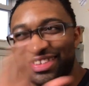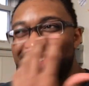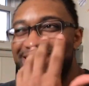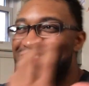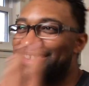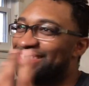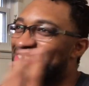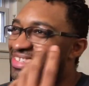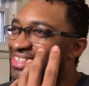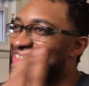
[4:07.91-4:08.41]

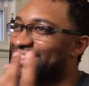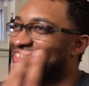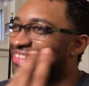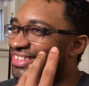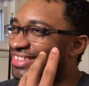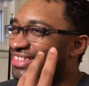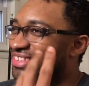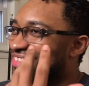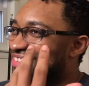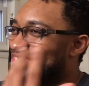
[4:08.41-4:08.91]
It's,
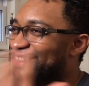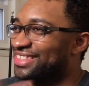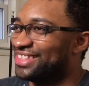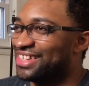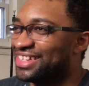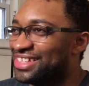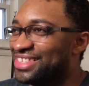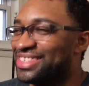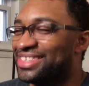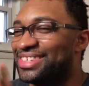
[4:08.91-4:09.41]

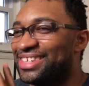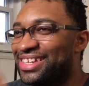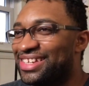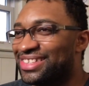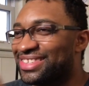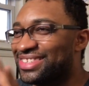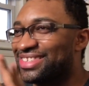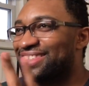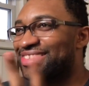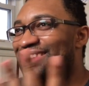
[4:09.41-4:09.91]
it's
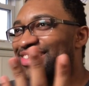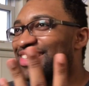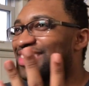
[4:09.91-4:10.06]
it's